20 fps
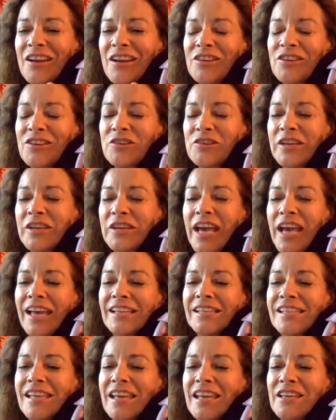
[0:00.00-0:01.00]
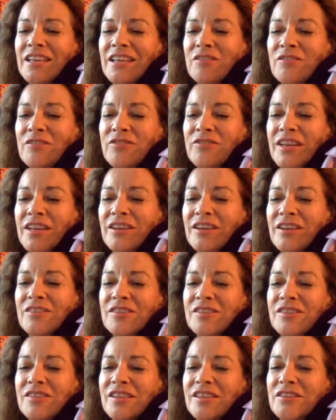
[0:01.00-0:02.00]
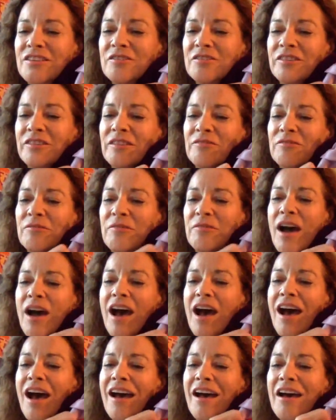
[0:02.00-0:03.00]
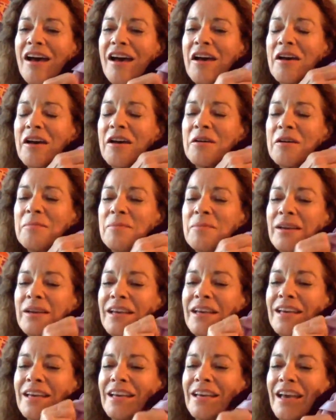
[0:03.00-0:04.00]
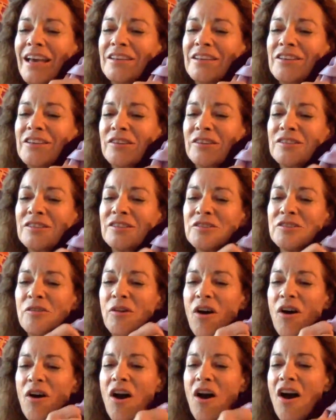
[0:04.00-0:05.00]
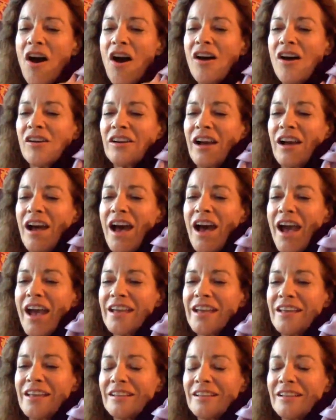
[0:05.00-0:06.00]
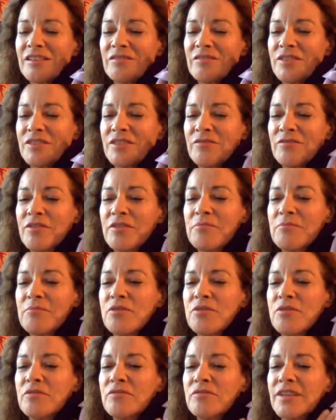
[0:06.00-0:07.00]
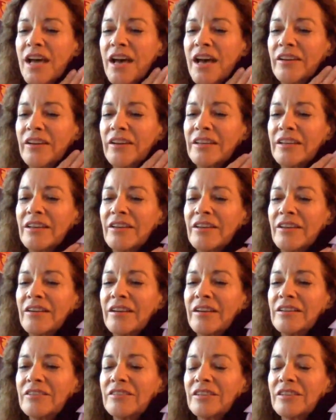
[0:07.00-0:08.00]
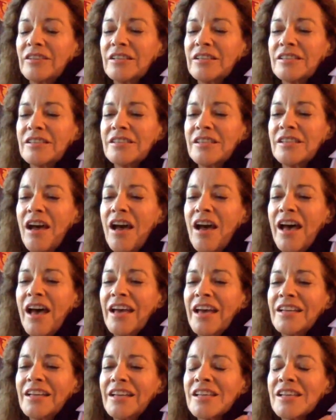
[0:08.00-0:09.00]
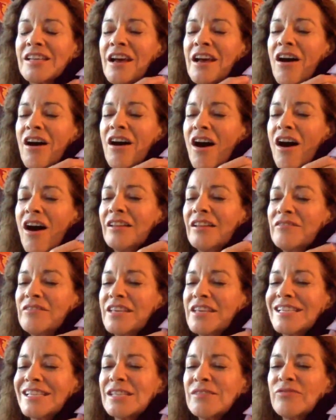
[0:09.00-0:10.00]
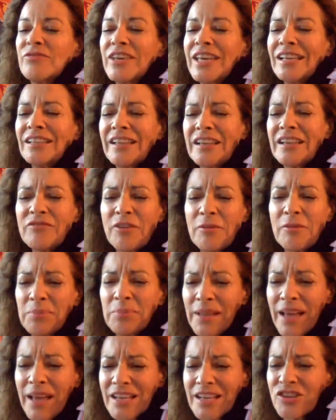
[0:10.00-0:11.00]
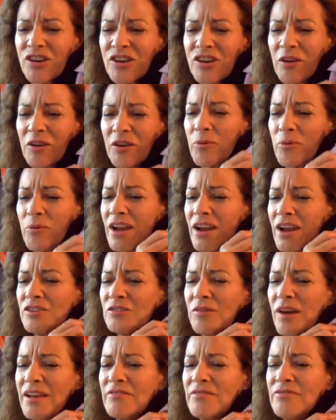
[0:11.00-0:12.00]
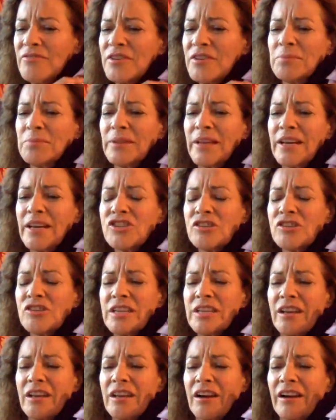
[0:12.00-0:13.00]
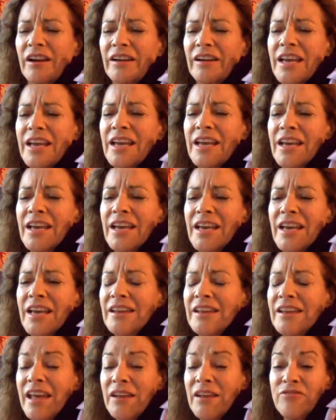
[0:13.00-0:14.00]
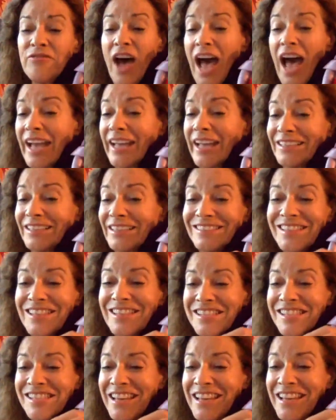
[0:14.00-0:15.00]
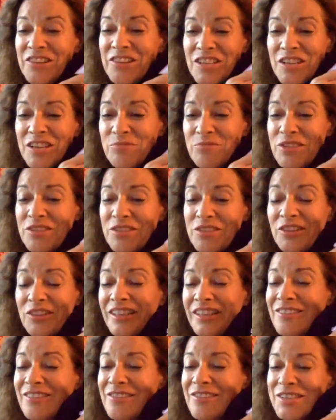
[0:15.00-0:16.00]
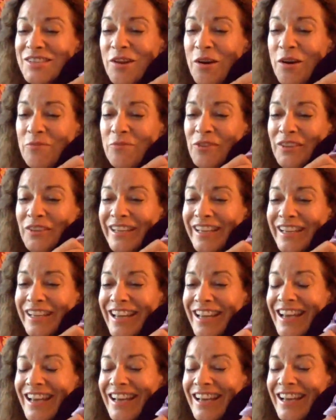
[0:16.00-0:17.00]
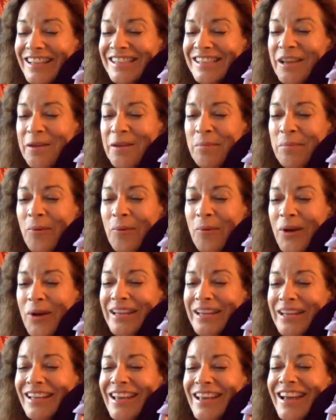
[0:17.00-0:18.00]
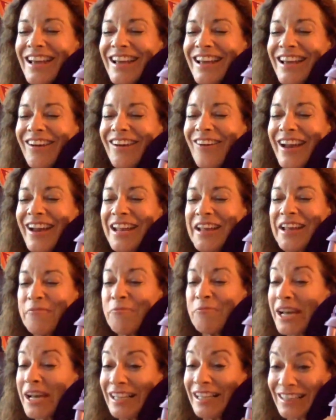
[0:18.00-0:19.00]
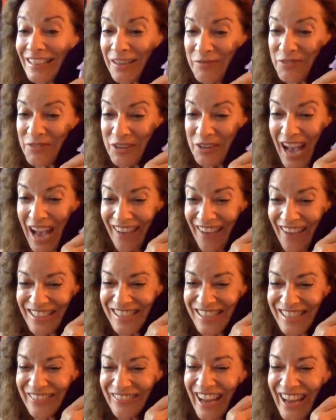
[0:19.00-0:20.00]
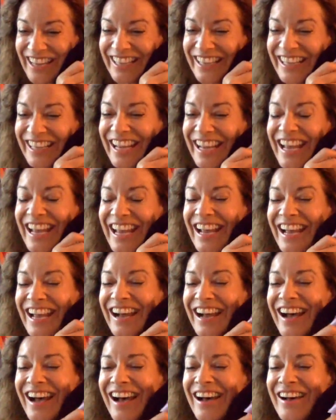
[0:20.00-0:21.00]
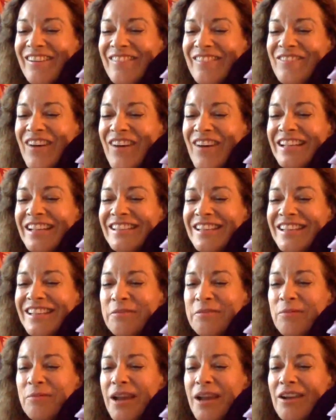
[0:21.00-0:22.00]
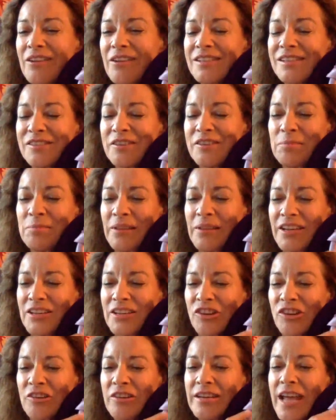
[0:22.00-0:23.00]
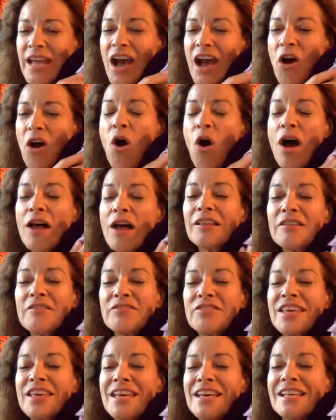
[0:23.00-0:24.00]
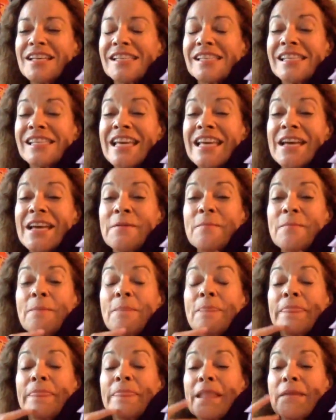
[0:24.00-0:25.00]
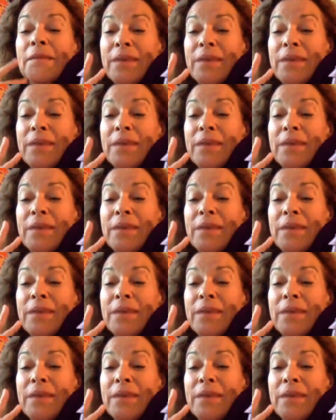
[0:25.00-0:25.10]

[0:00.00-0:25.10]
you can take your fingers and you can rub and you can do all kinds of different moves out here, and you can just touch. All of these feeling for pleasure. Where do I feel pleasure here? And then find, just like you did with your clitoris, hopefully, at some point. And it will, if you haven't already, finding where is their pleasure. Now, all of this